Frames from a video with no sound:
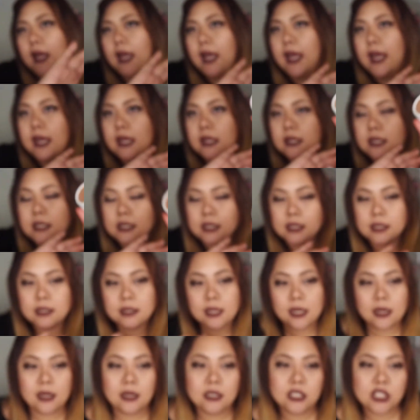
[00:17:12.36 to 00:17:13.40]
And this is
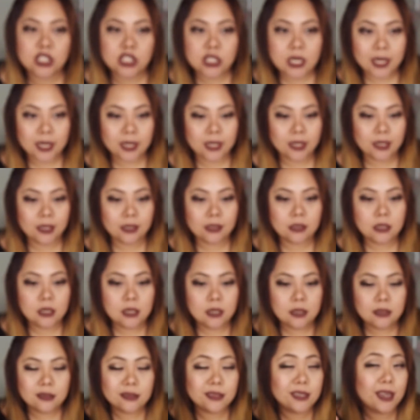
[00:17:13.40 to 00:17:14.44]
like a shade
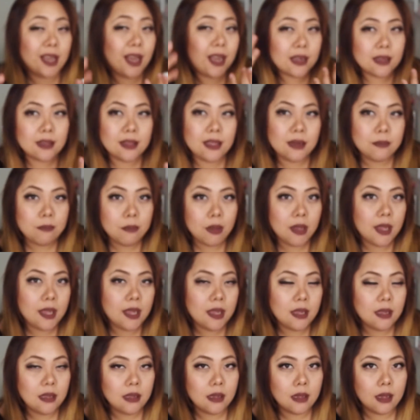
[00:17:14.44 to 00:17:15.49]
darker than
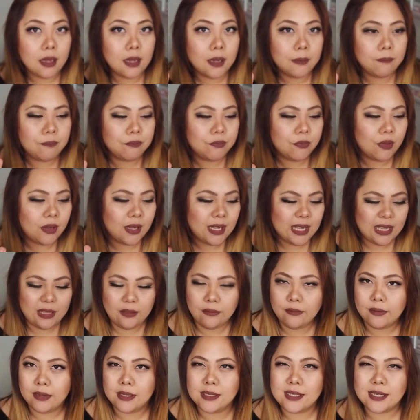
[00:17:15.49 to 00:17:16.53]
my, not
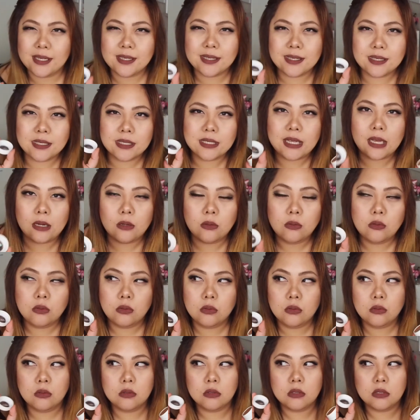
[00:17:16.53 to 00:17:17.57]
even, it's like a
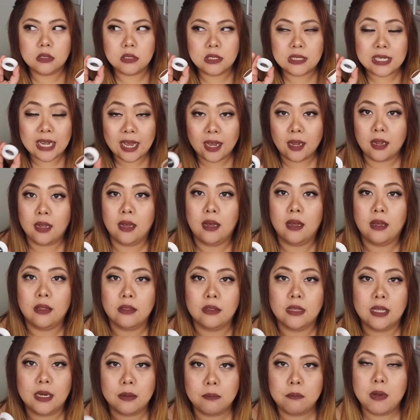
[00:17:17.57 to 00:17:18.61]
subtle darker
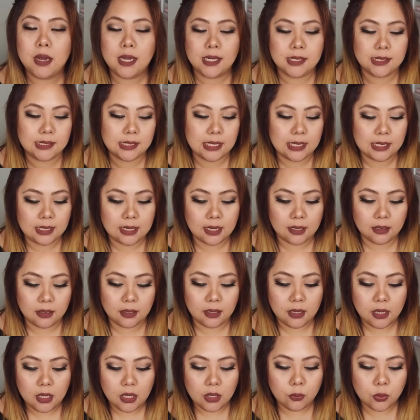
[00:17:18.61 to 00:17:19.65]
than my skin
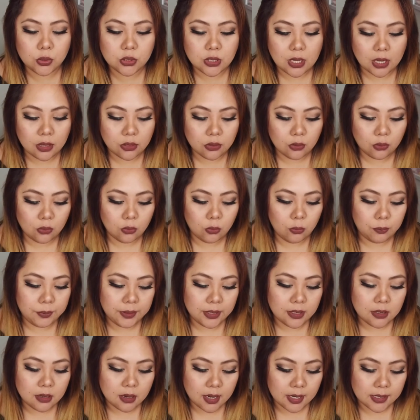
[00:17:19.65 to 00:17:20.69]
color, which I thought would
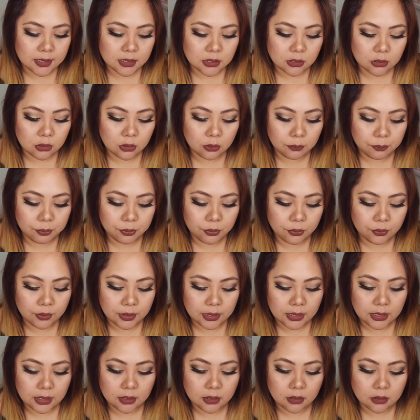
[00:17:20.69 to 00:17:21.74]
be nice to put
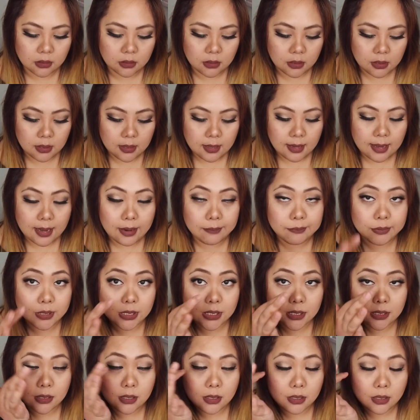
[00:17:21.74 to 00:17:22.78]
in
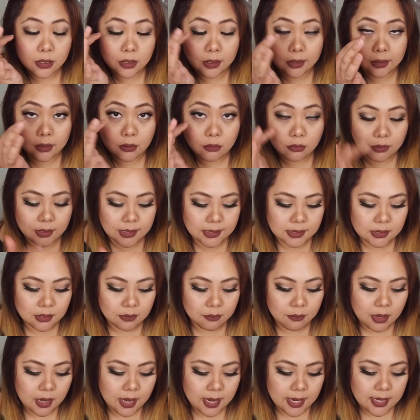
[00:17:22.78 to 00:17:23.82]
just the crease
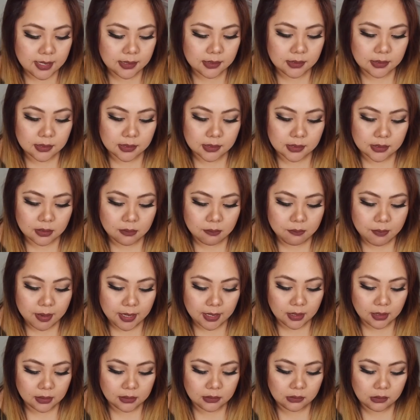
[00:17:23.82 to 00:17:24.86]
of my eyes, just to
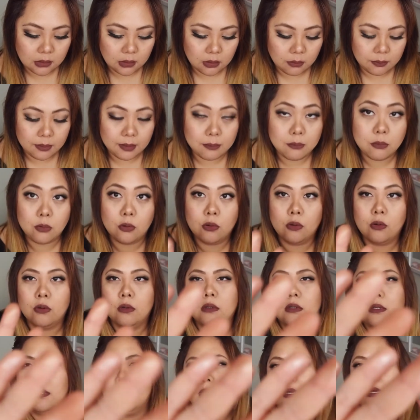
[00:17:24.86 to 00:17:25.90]
make it a little bit
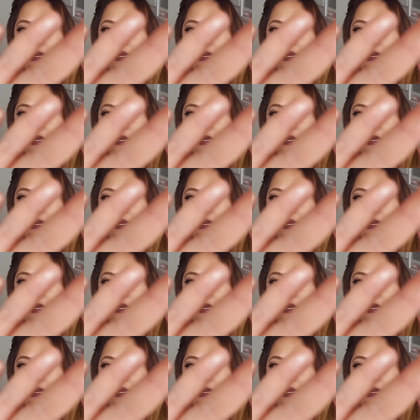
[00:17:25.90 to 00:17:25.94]
more